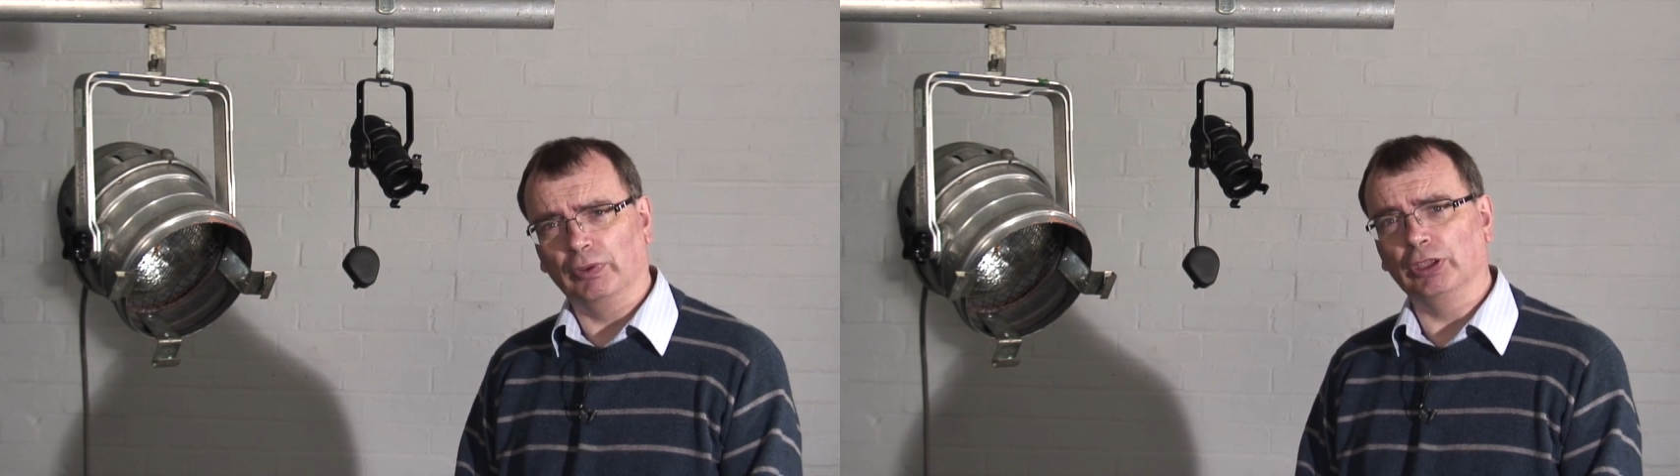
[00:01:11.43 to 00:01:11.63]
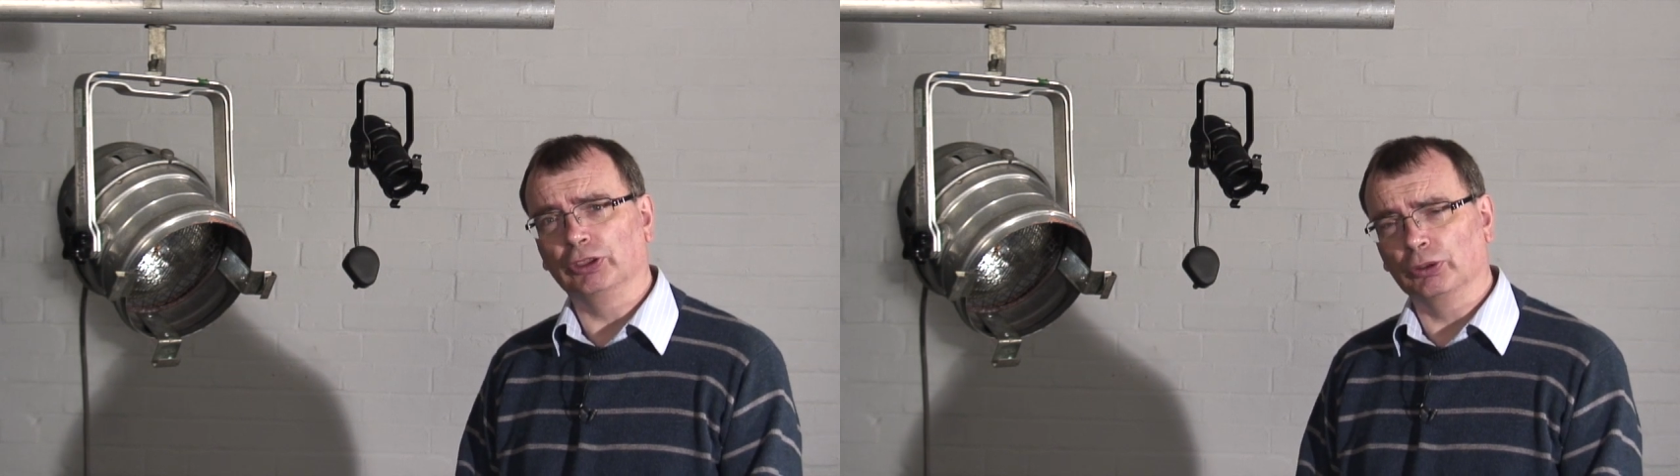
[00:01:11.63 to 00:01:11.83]

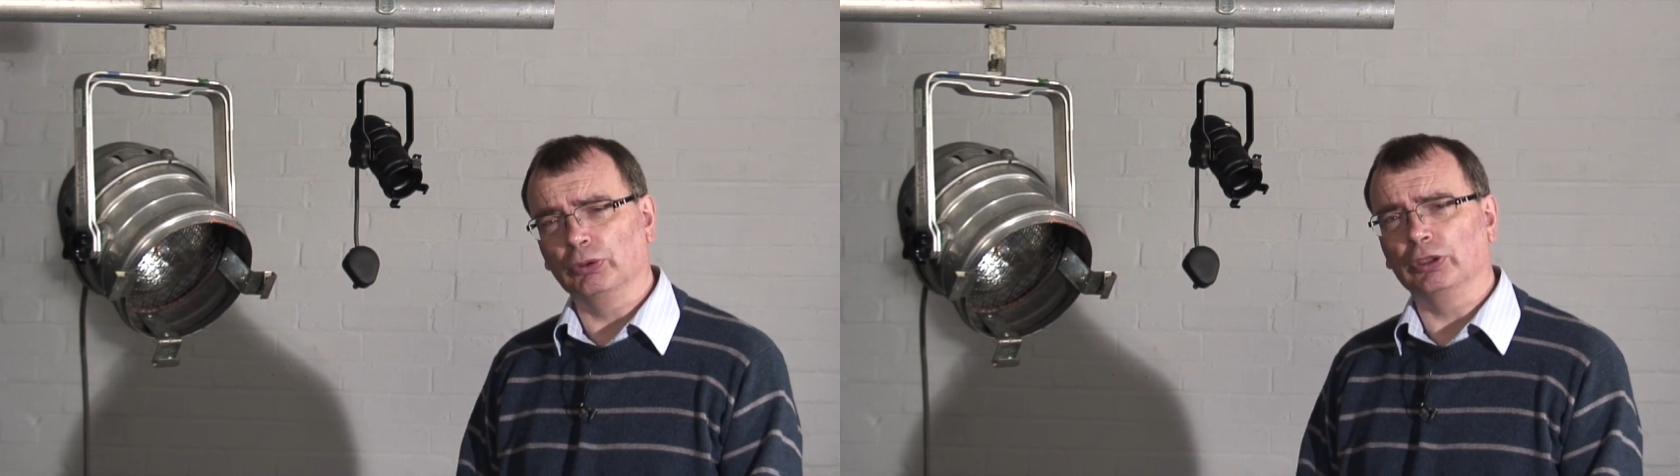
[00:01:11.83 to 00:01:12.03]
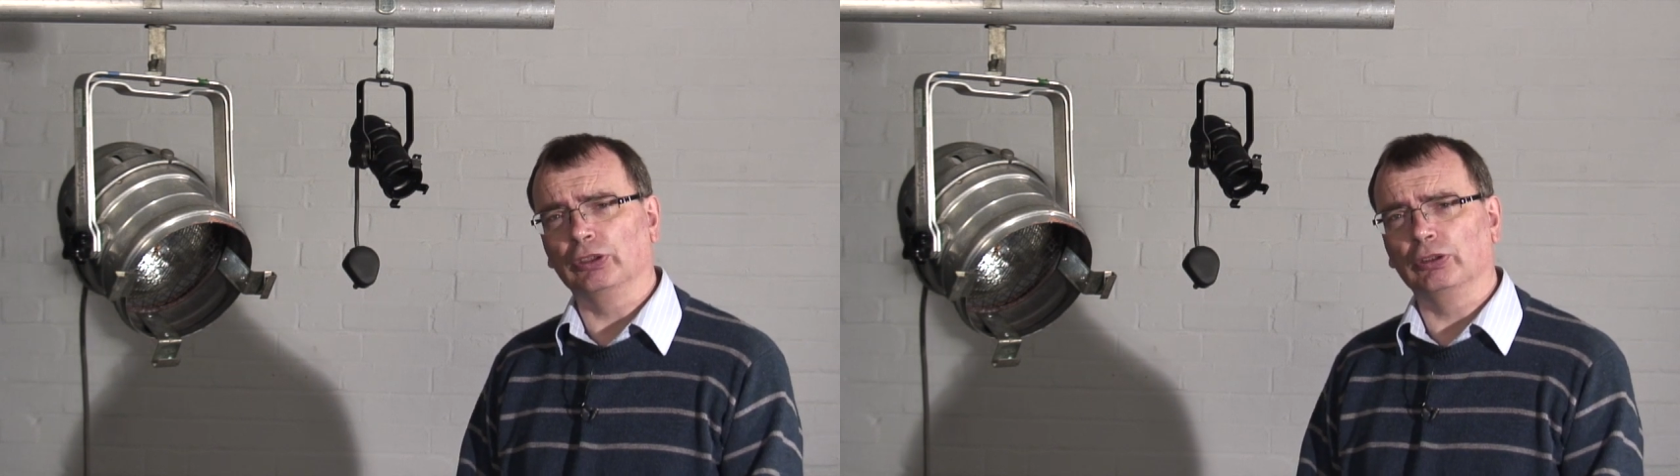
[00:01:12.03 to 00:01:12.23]
It's all
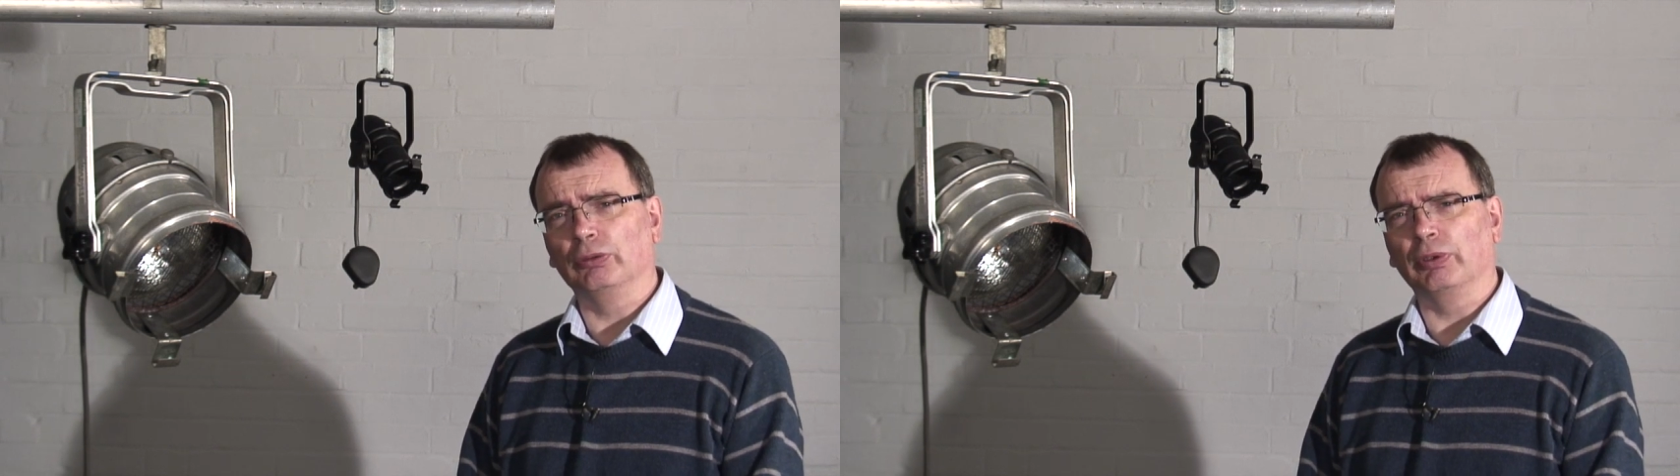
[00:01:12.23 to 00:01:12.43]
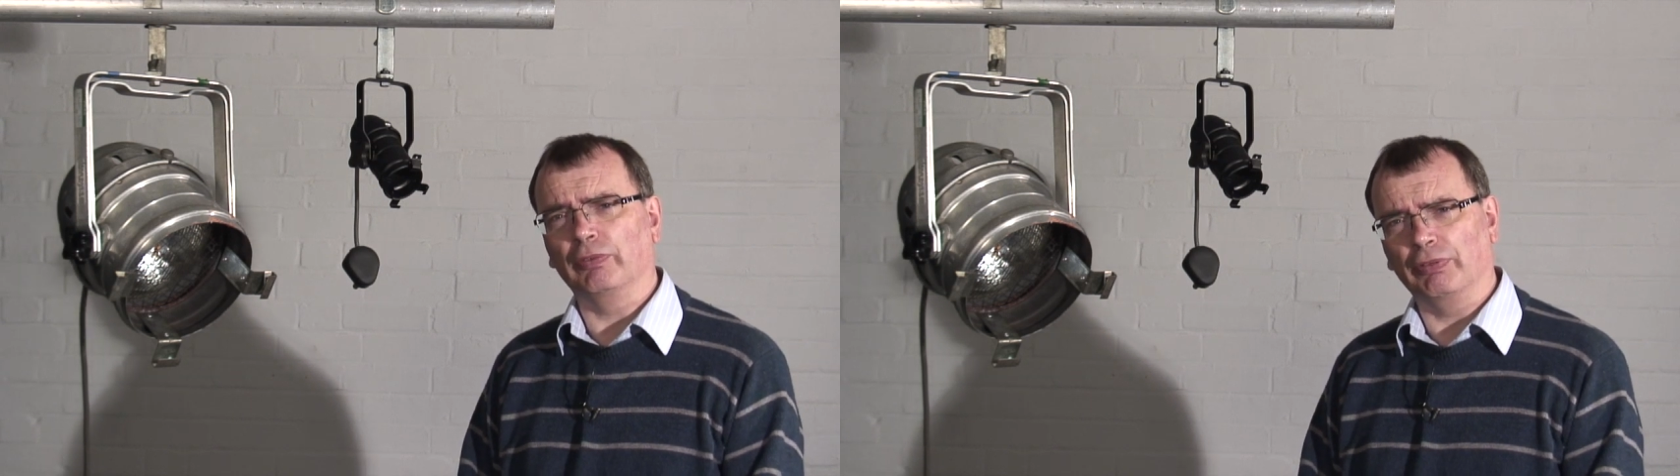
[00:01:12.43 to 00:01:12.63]
to do
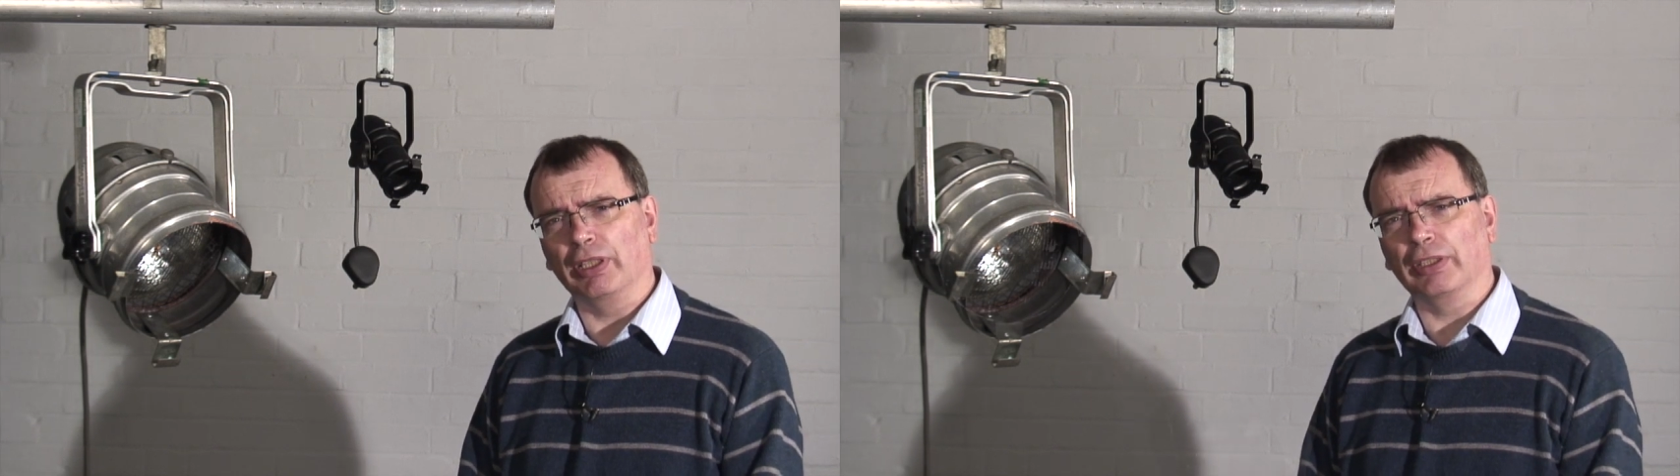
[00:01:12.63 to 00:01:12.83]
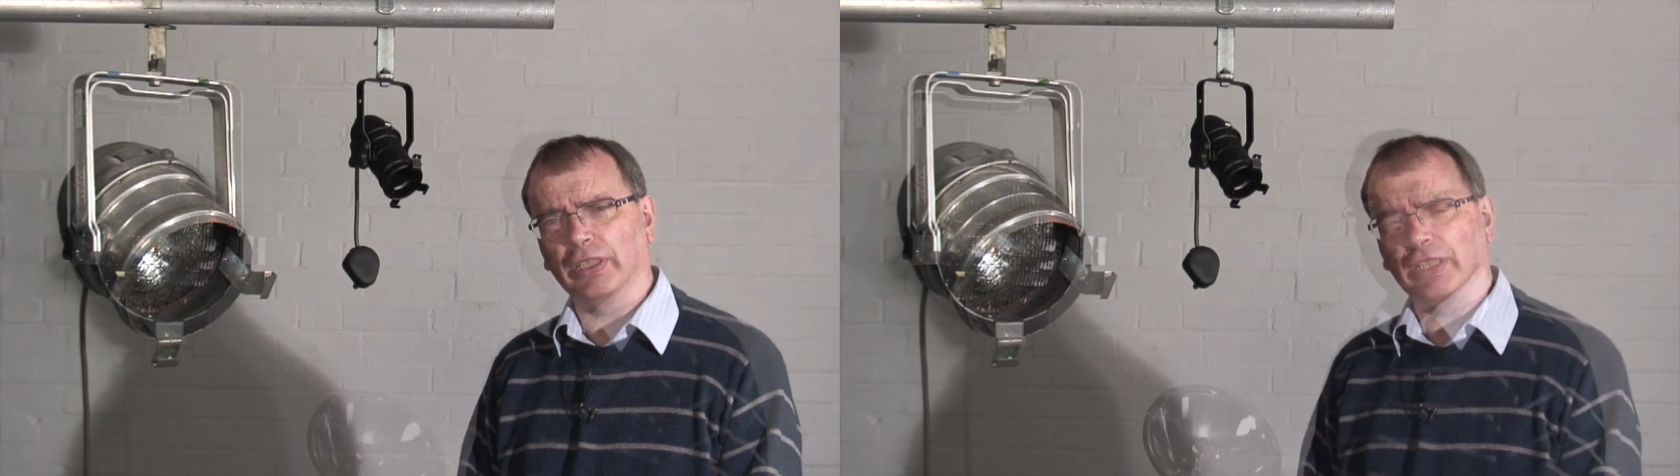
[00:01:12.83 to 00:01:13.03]
with the
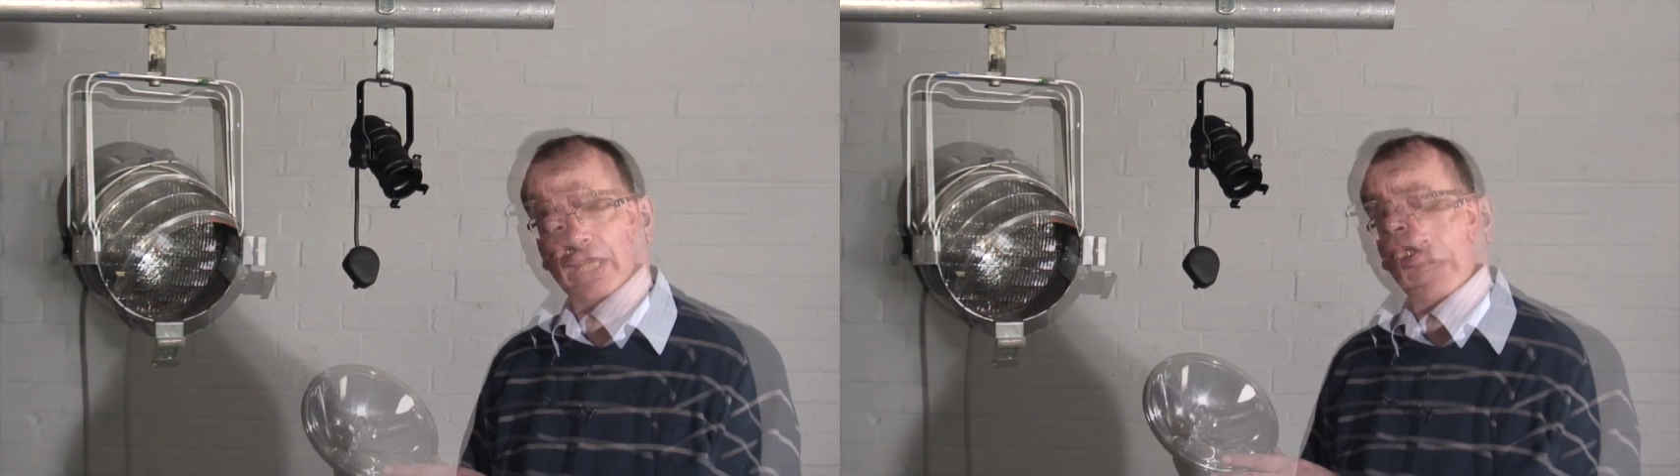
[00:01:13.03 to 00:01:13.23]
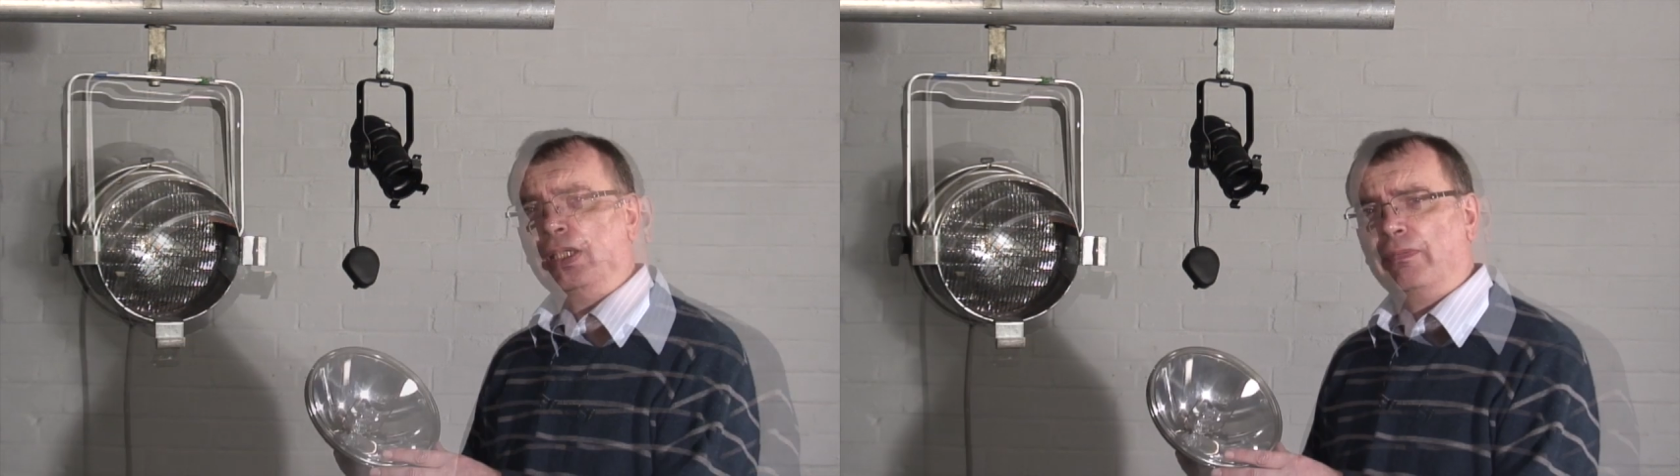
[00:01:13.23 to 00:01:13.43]
front of the
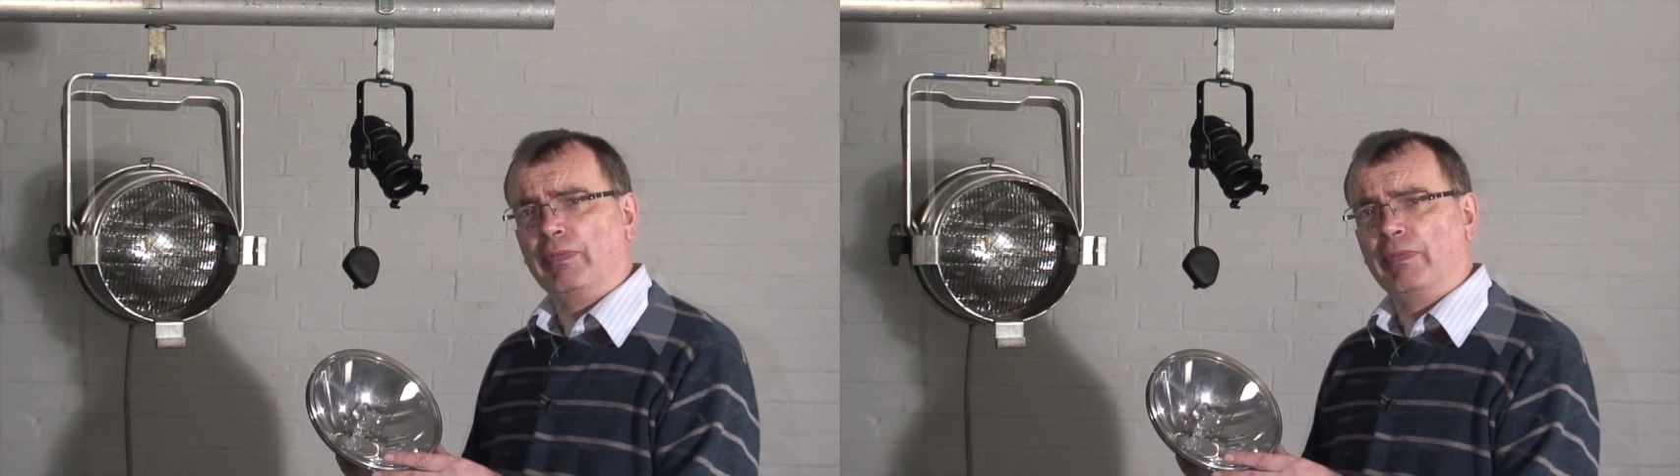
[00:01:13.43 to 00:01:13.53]
can.